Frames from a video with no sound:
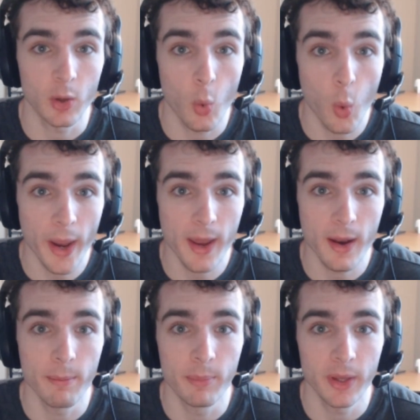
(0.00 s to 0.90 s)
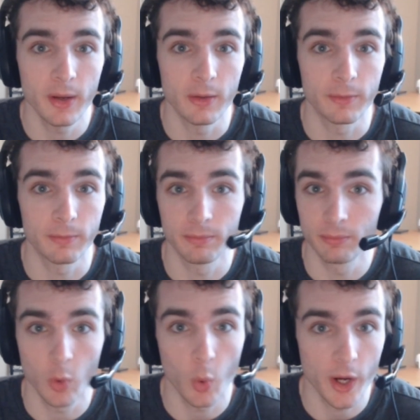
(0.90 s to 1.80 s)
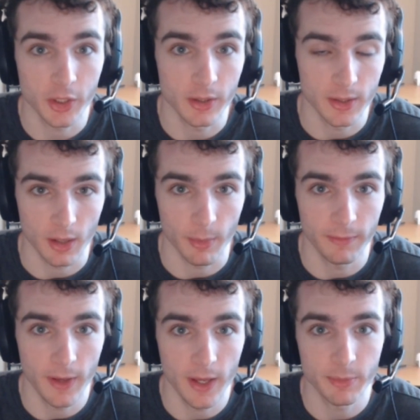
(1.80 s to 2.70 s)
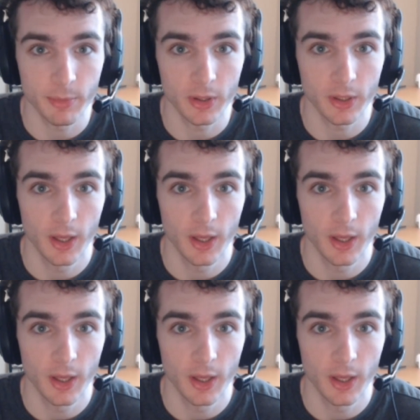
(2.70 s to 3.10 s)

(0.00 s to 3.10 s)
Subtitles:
quite a bit of questions on my Facebook,